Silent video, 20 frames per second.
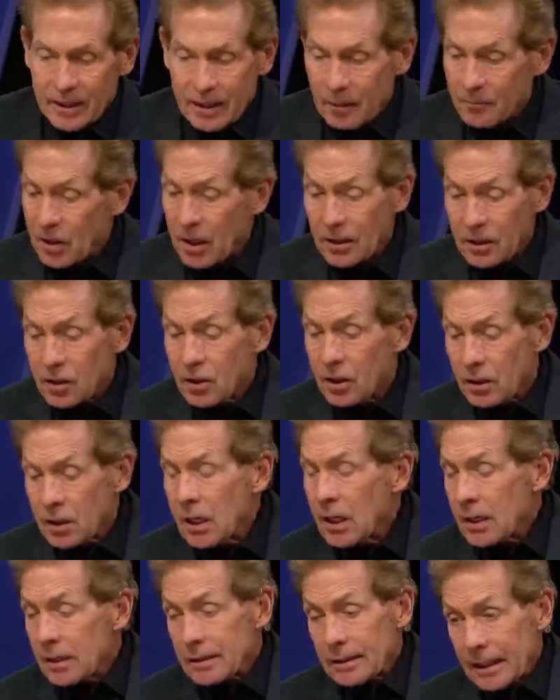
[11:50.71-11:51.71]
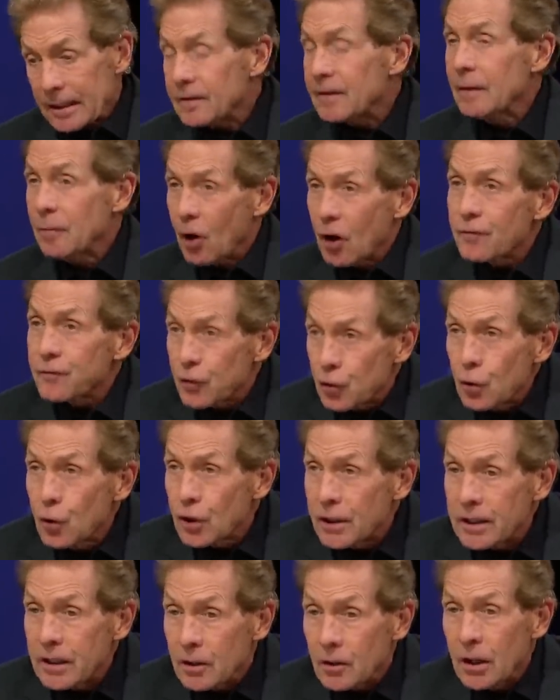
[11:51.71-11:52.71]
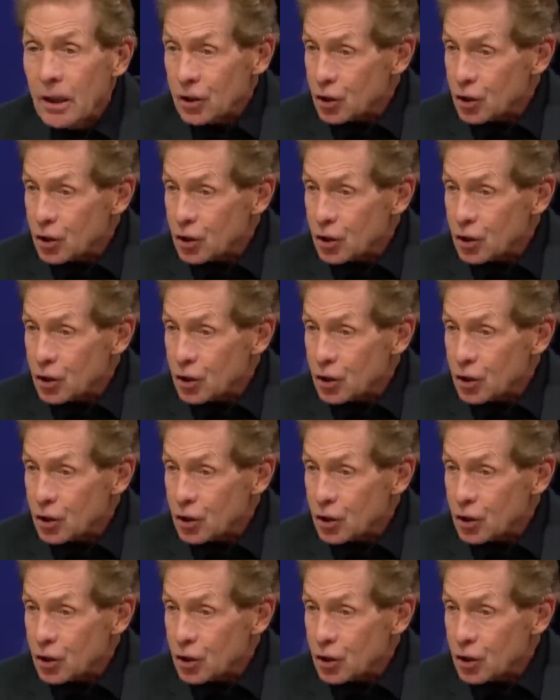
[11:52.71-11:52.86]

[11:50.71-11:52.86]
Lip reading: and I'm not going to let them off the hook here.